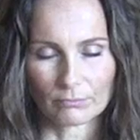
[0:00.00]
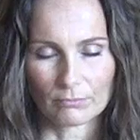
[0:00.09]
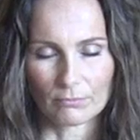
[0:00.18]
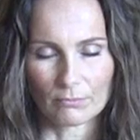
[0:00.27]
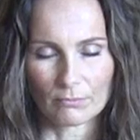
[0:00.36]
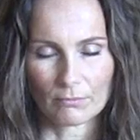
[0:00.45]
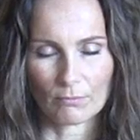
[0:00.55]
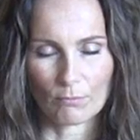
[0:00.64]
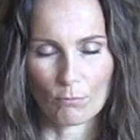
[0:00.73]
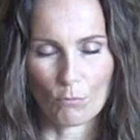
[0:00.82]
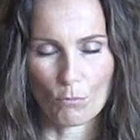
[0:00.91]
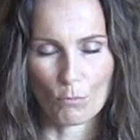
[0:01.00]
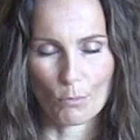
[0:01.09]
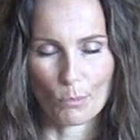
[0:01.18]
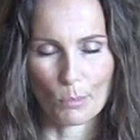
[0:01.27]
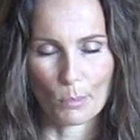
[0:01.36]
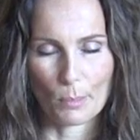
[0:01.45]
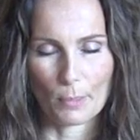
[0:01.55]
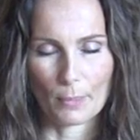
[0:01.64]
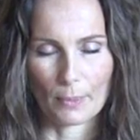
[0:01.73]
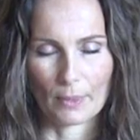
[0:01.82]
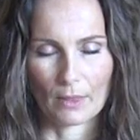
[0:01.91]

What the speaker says: Nothing is said.